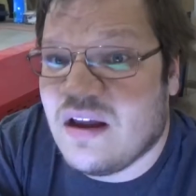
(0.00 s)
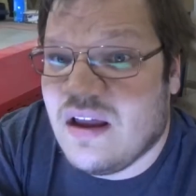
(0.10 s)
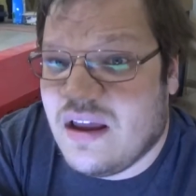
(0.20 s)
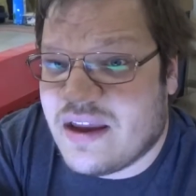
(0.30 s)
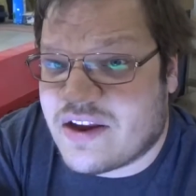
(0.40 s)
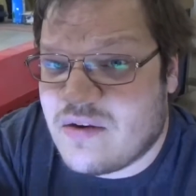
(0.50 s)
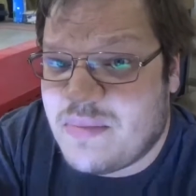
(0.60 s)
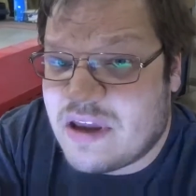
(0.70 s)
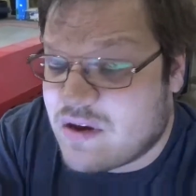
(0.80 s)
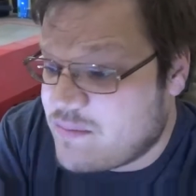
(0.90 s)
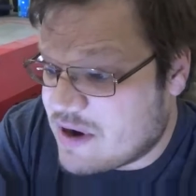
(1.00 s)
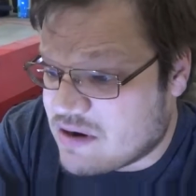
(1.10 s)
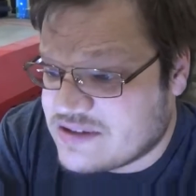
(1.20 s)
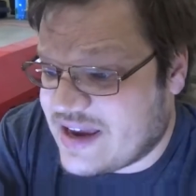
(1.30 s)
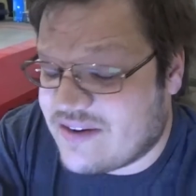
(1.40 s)
It could be your
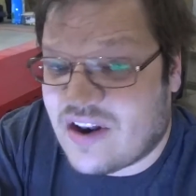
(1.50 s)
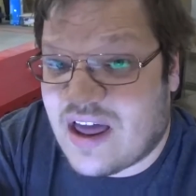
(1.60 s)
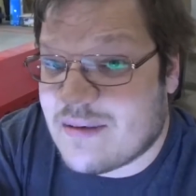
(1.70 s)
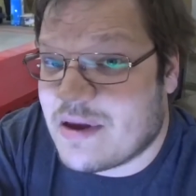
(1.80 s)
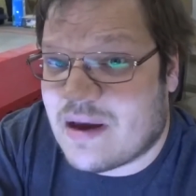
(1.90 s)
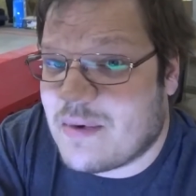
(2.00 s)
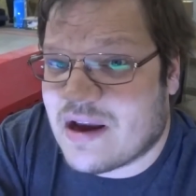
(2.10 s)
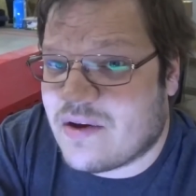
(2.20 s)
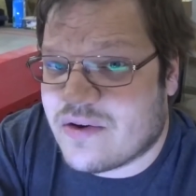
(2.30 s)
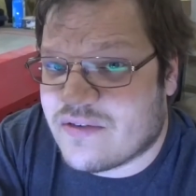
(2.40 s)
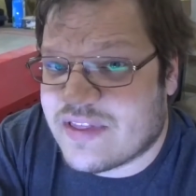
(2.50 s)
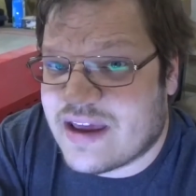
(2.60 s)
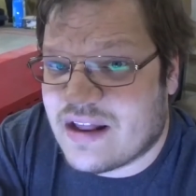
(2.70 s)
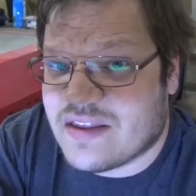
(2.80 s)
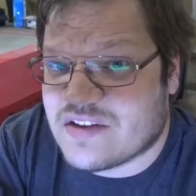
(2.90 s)
mirrors out of alignment. I'm not going over
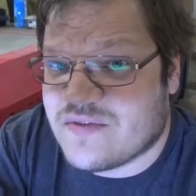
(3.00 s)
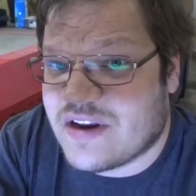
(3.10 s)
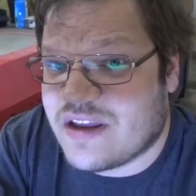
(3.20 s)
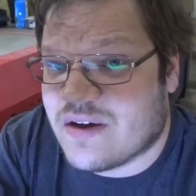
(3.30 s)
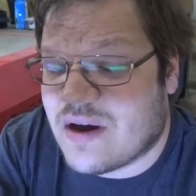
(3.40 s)
that on this video.